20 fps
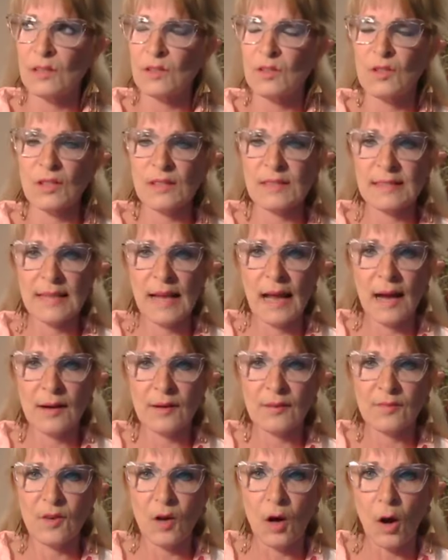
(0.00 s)
just
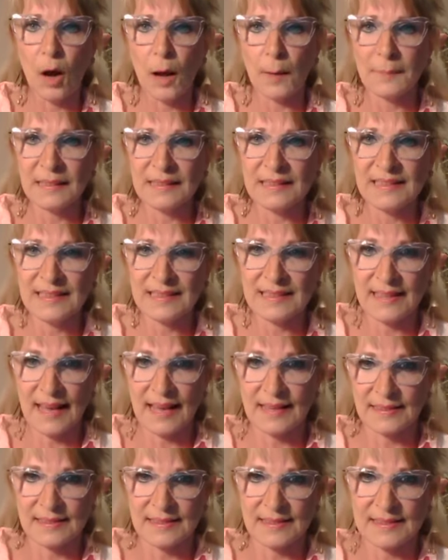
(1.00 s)
out of common
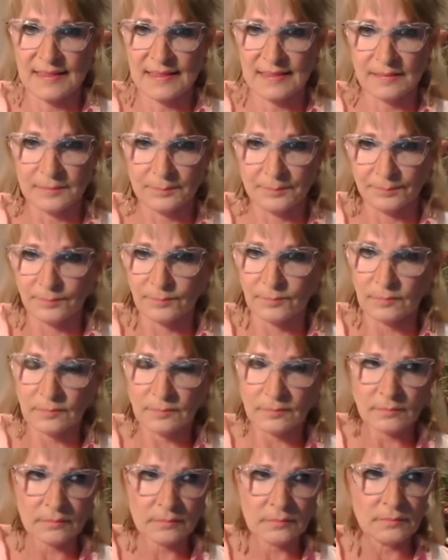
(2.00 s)
sense,
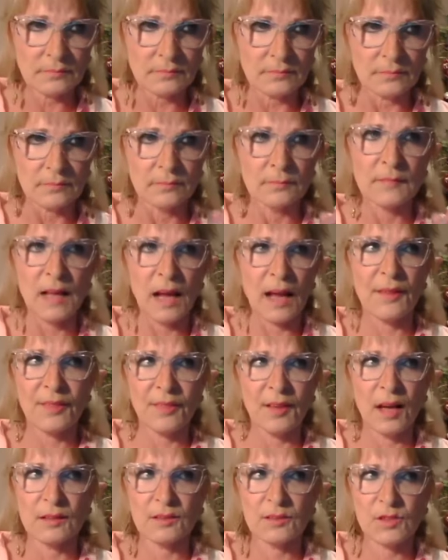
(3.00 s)
I
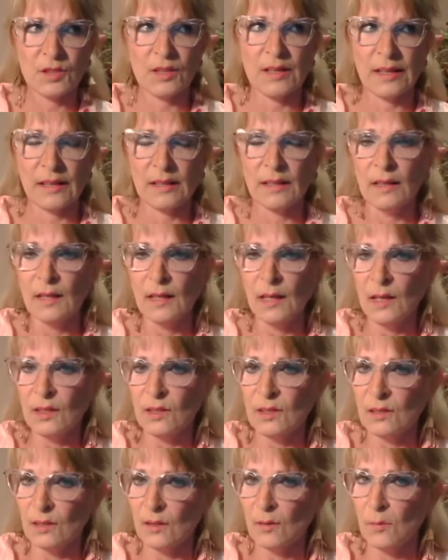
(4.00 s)
thought, gee,
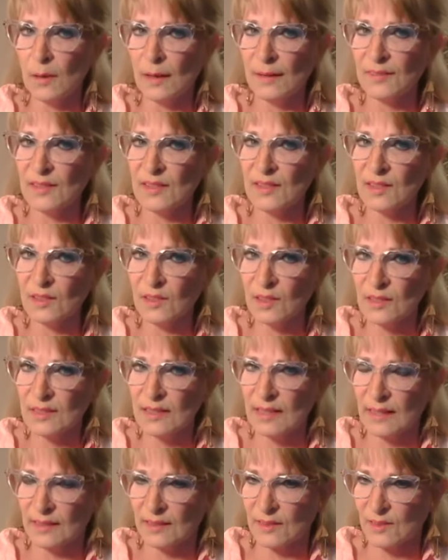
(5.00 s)
you know what? This looks
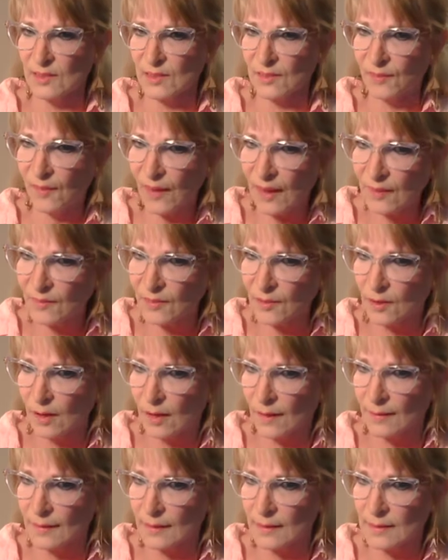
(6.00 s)
like there's favor
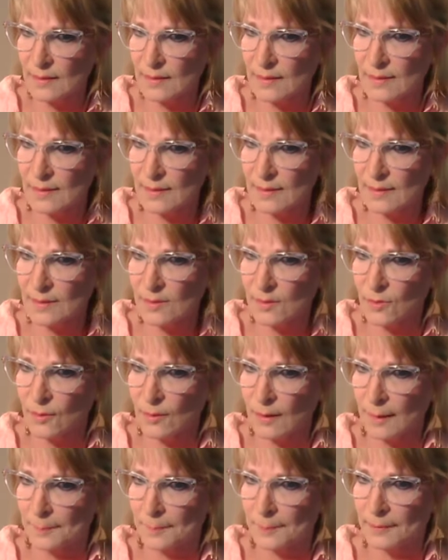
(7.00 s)
on this
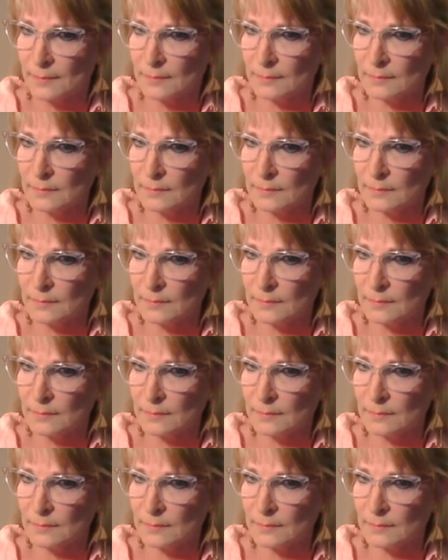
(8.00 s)
trip.